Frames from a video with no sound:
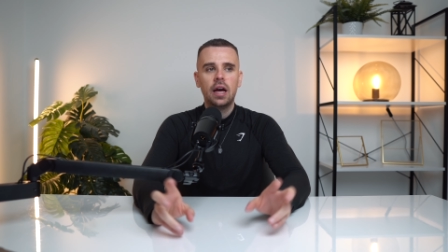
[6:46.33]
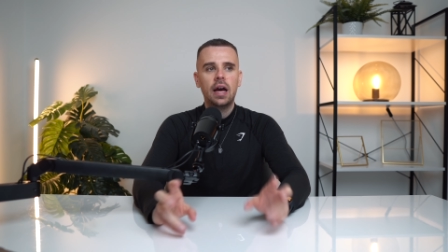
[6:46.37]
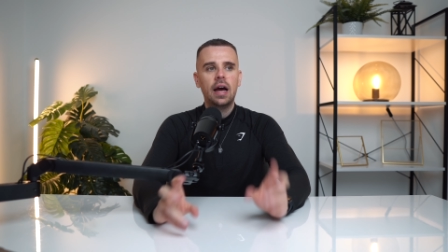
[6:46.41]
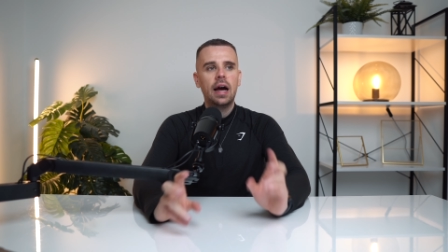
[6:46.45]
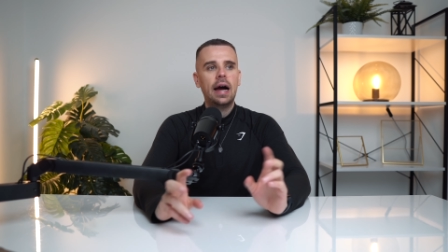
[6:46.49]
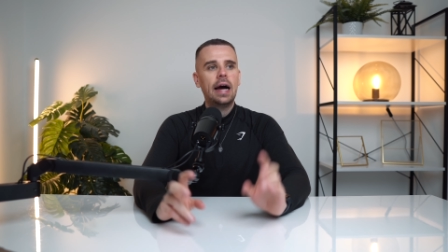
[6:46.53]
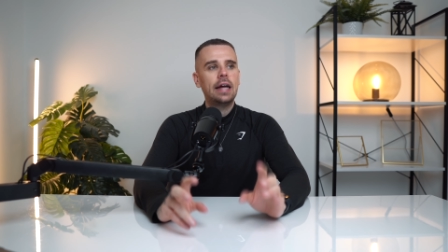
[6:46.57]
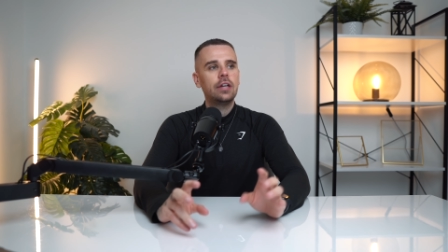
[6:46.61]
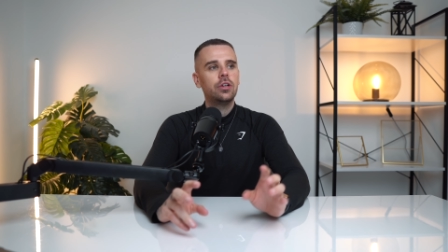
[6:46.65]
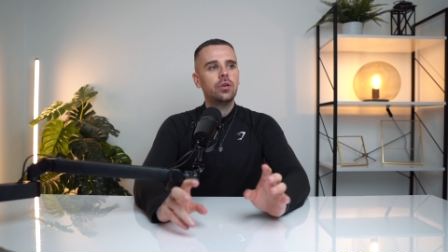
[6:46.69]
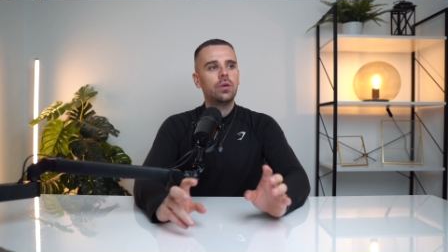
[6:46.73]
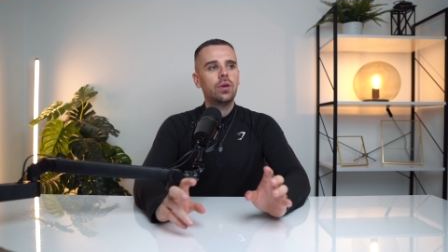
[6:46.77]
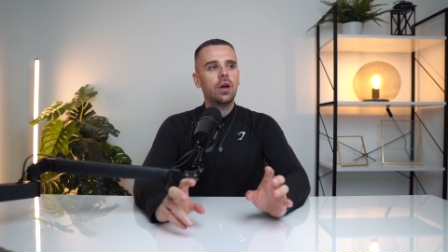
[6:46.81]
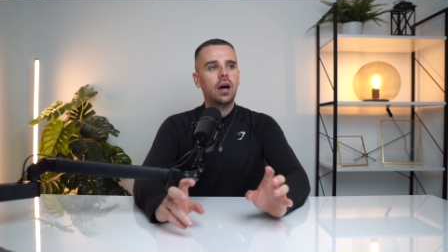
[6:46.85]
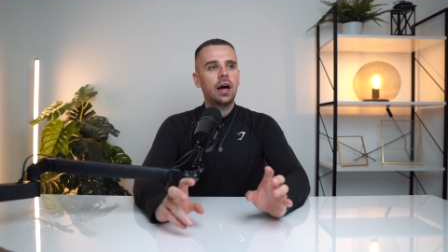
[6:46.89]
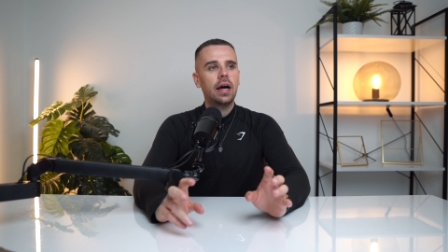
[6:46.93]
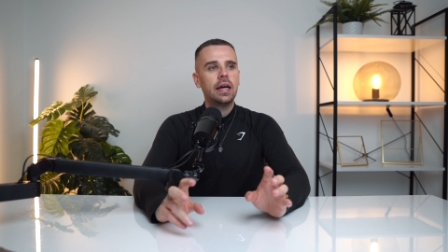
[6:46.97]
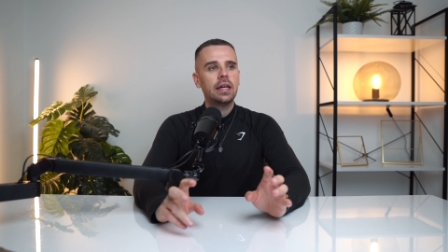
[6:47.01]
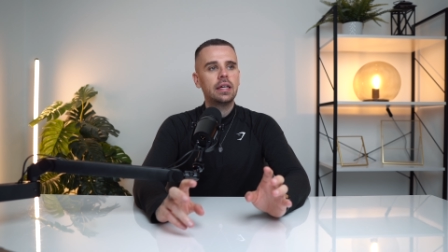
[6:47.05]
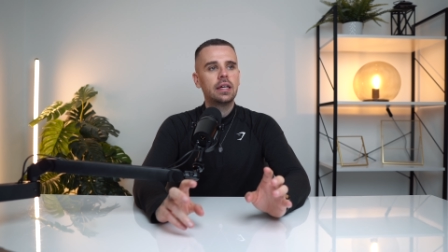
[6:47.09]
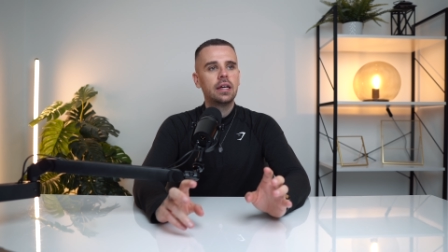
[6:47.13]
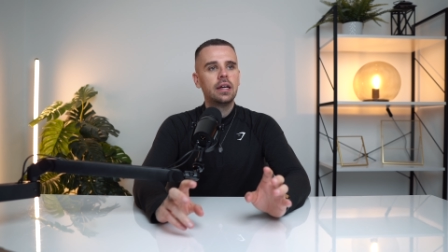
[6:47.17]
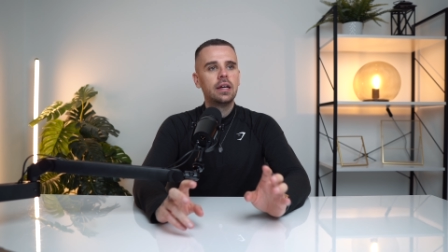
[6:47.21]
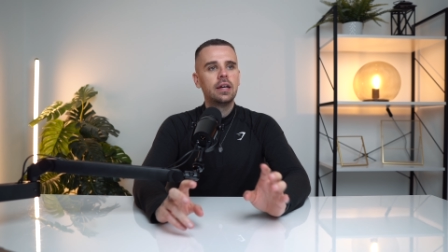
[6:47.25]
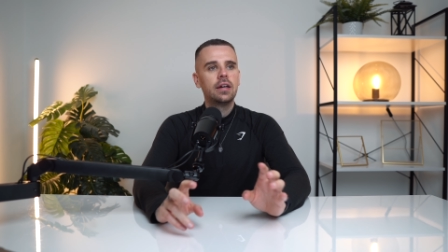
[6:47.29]
And you're
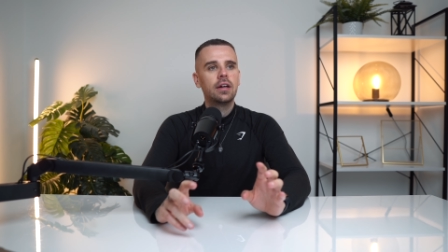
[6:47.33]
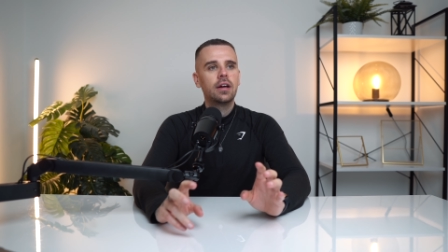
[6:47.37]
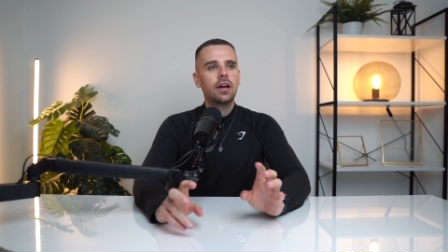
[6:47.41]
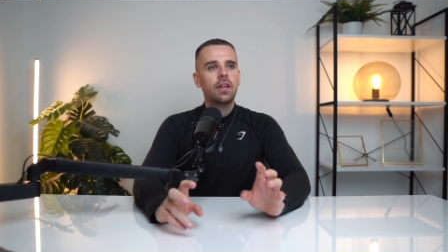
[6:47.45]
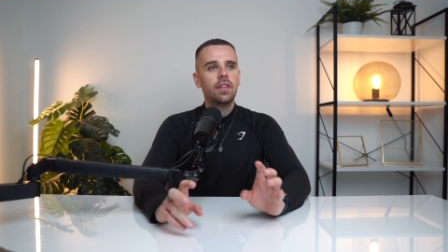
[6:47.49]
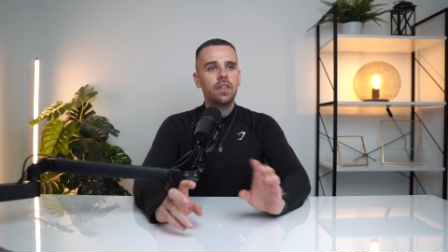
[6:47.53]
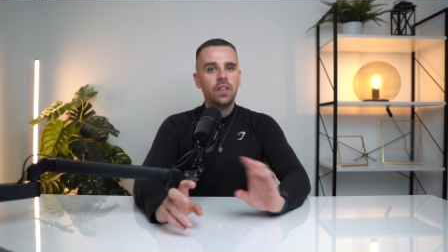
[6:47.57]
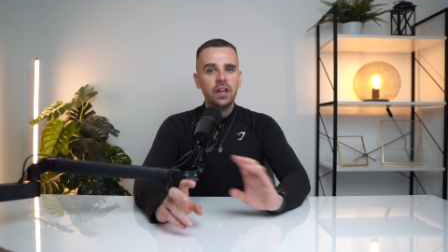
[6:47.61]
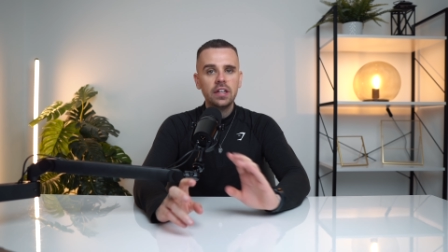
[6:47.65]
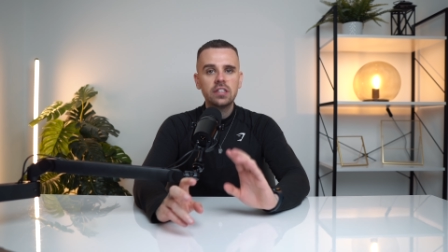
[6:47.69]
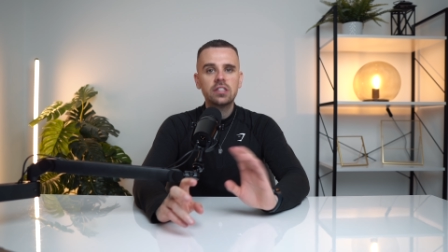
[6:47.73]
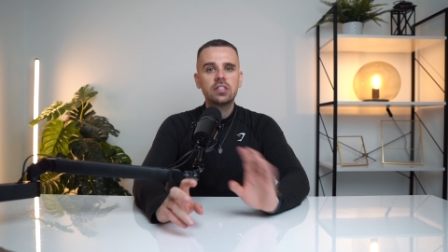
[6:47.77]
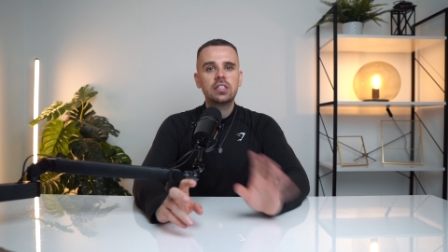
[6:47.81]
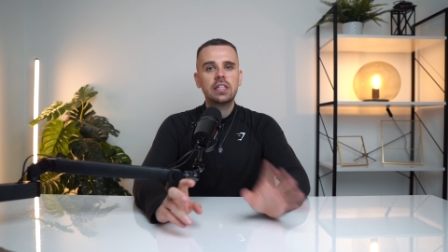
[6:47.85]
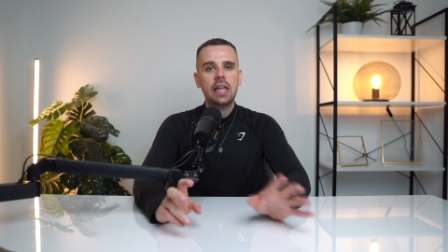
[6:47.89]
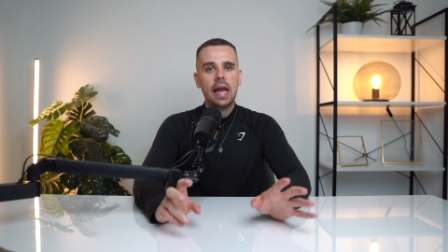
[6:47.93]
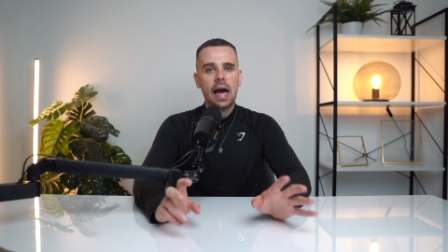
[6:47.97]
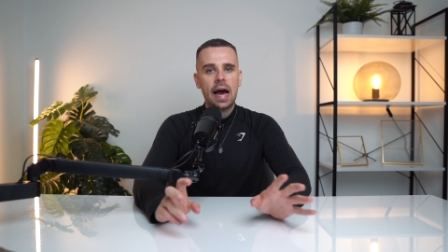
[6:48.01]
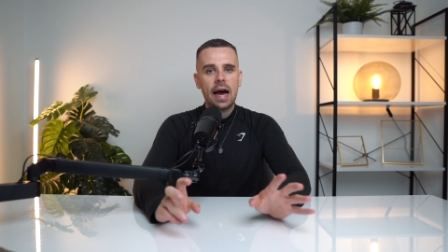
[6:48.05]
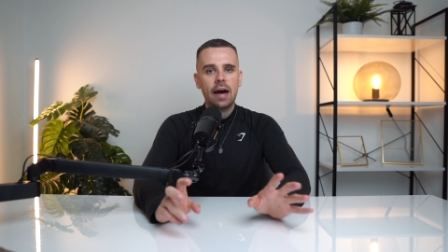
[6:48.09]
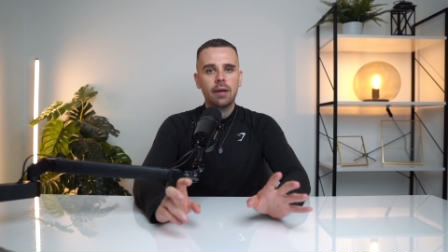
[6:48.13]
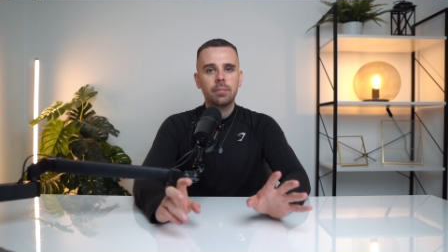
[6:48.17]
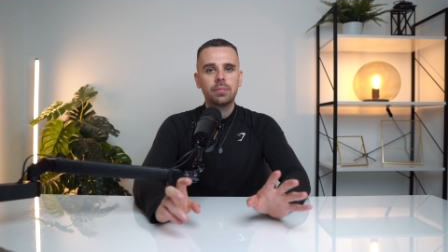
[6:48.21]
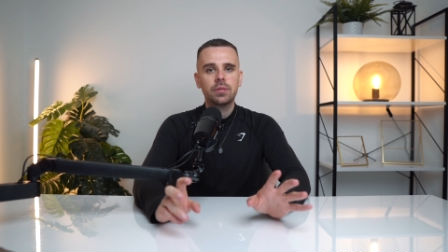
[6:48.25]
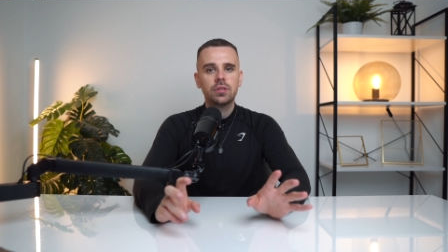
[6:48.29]
like, this
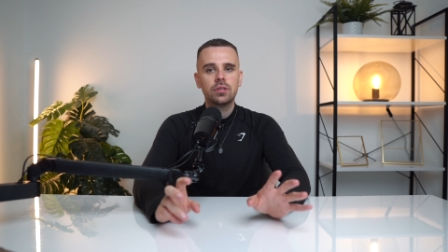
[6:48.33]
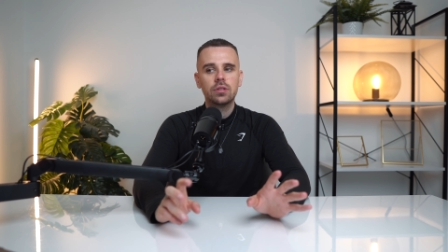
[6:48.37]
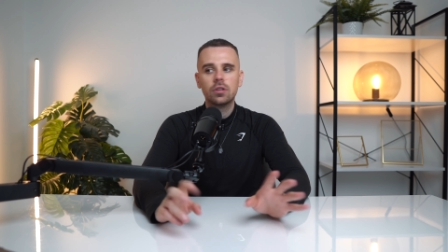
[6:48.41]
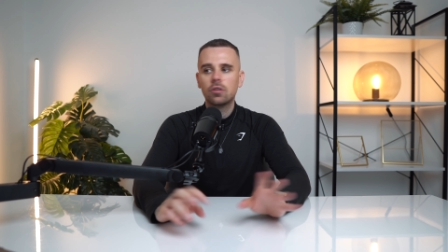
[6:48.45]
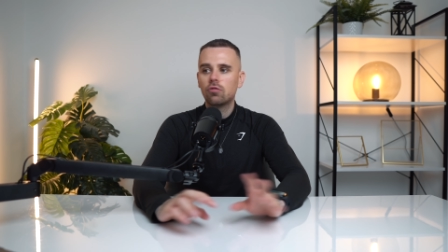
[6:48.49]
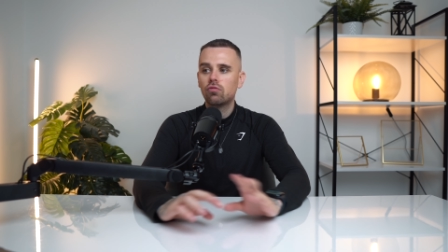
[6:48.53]
slaps,